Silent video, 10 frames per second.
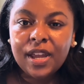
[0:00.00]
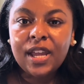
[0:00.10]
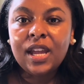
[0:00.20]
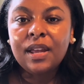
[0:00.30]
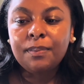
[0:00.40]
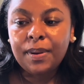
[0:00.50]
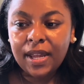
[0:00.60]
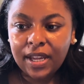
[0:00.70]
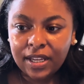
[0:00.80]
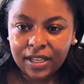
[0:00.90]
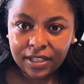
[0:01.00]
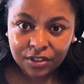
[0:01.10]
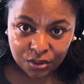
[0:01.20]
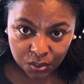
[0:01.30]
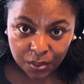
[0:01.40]
and pay
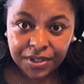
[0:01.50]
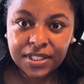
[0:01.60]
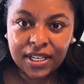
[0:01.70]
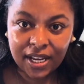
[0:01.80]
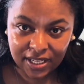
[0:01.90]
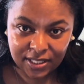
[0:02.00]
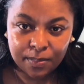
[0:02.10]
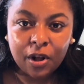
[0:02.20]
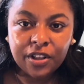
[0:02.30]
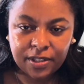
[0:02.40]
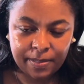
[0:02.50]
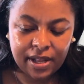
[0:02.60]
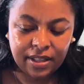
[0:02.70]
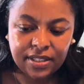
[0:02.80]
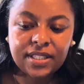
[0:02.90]
it towards the next smallest
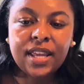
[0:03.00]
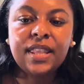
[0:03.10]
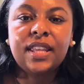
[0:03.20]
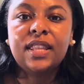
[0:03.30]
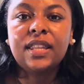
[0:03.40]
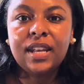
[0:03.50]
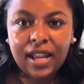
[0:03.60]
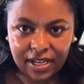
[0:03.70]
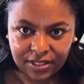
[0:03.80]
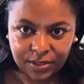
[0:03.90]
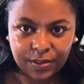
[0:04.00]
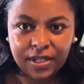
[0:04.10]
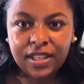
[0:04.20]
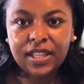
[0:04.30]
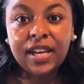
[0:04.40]
balance, and then the next one,
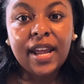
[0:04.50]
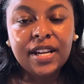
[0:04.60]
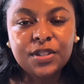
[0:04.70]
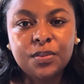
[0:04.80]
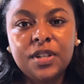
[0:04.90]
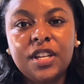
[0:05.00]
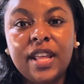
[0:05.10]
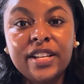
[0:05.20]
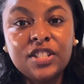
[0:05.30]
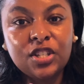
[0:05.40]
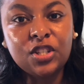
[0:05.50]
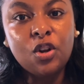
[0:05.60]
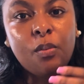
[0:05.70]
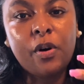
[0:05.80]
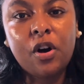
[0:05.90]
and the next one. And that's the
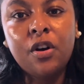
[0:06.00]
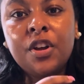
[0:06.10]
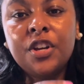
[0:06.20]
snowball.